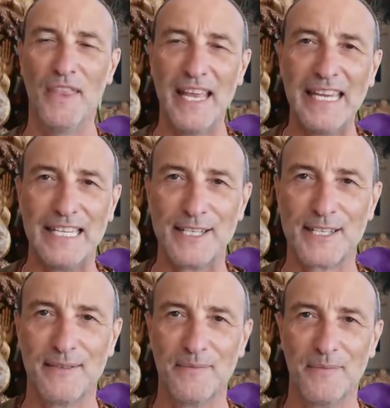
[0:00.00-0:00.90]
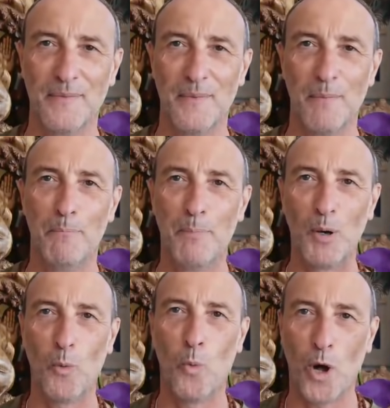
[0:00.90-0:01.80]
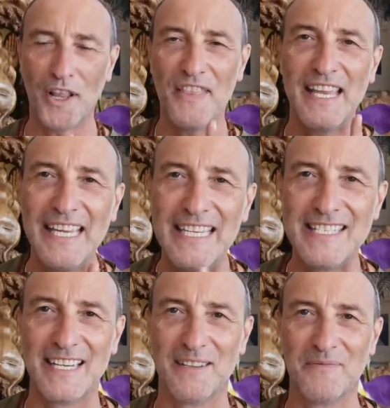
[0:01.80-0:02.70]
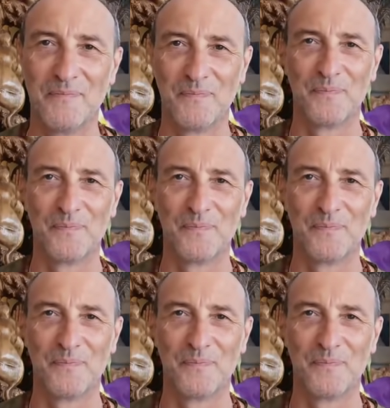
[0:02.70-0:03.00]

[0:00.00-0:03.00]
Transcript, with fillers: They eat. But what are they eating?